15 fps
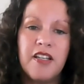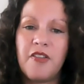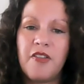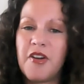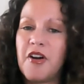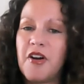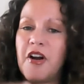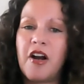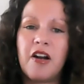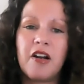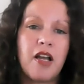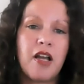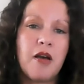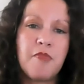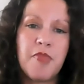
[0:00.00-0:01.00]
there are
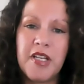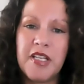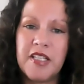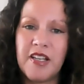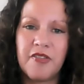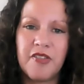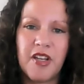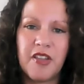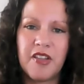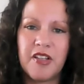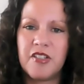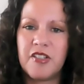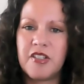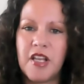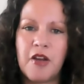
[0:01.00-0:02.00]
companies out there that
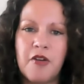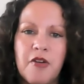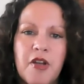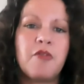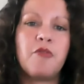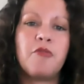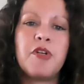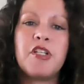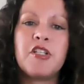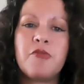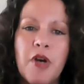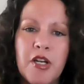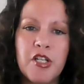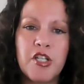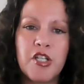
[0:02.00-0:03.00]
just say, okay, well, we just
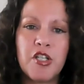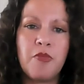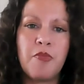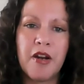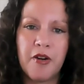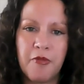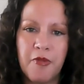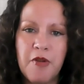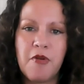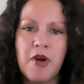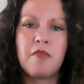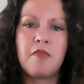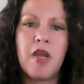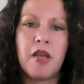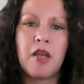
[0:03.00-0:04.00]
want to do better. We want
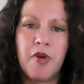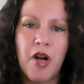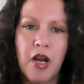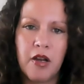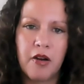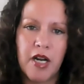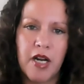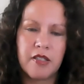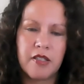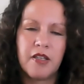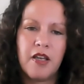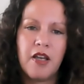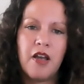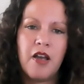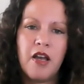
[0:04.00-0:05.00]
to make progress.
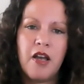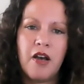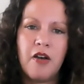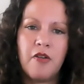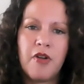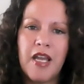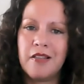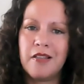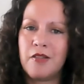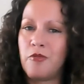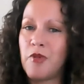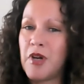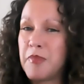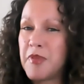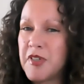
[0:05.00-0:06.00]
Okay, is a
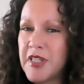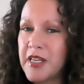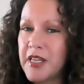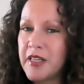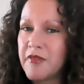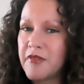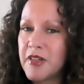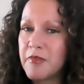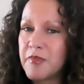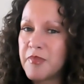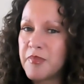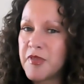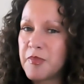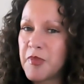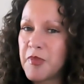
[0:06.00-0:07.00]
1% difference
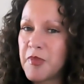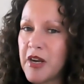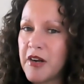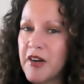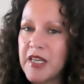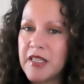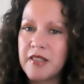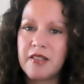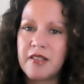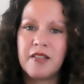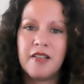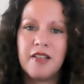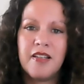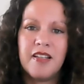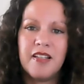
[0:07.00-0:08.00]
progress?
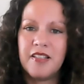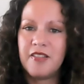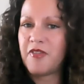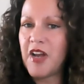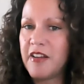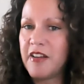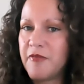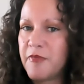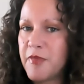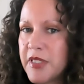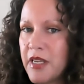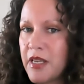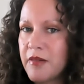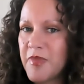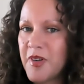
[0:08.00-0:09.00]
Is 5%
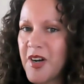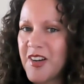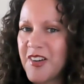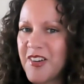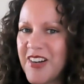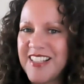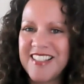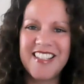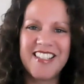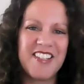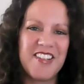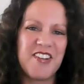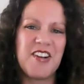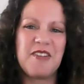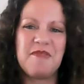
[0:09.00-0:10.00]
progress? You
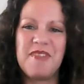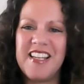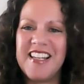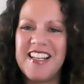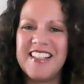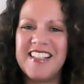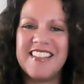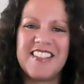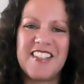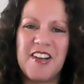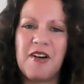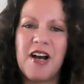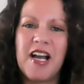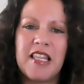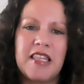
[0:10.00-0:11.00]
know what I mean? And
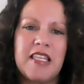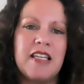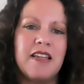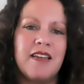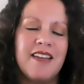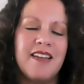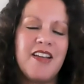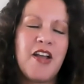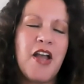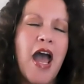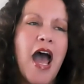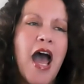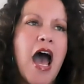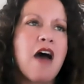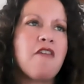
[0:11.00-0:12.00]
so I think
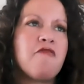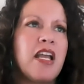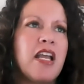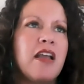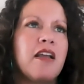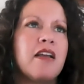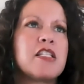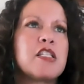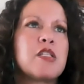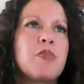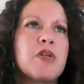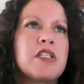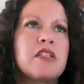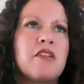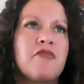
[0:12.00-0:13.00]
having
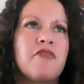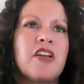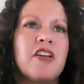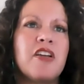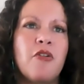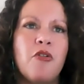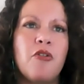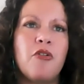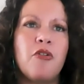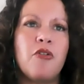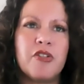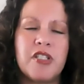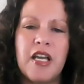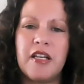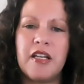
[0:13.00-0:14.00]
specific
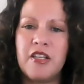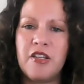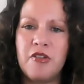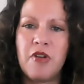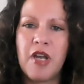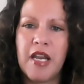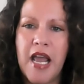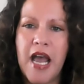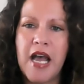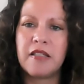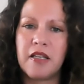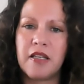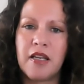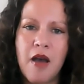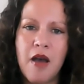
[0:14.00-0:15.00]
goals that you can,
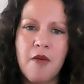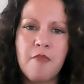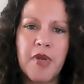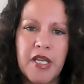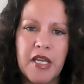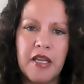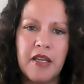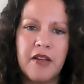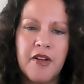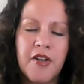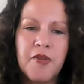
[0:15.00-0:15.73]
as a company,